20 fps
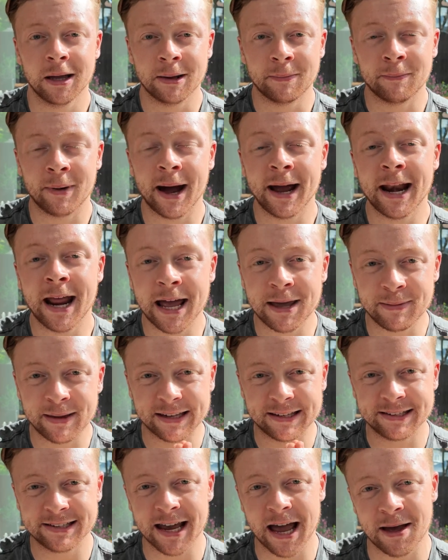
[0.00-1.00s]
My name
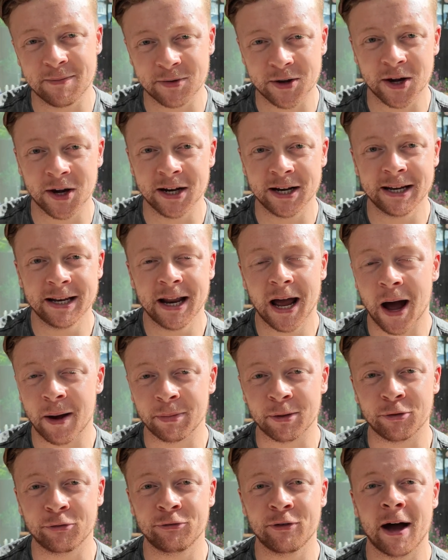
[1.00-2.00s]
is Sam Gerlin.
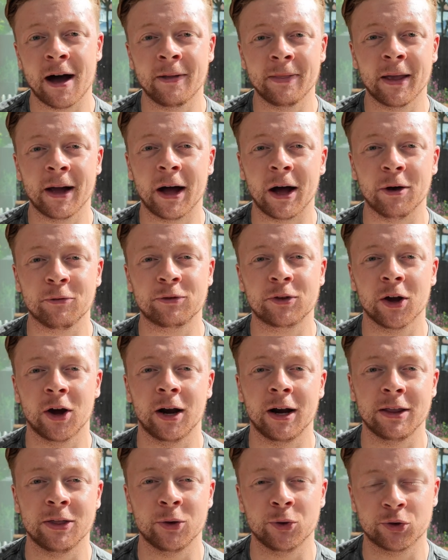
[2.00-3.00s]
I'm the founder of
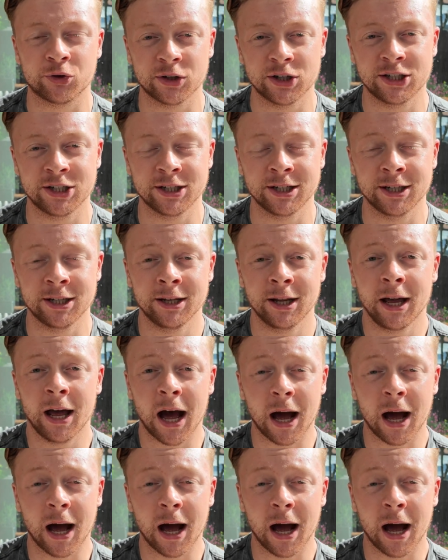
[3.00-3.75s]
Gerlin Nutrition.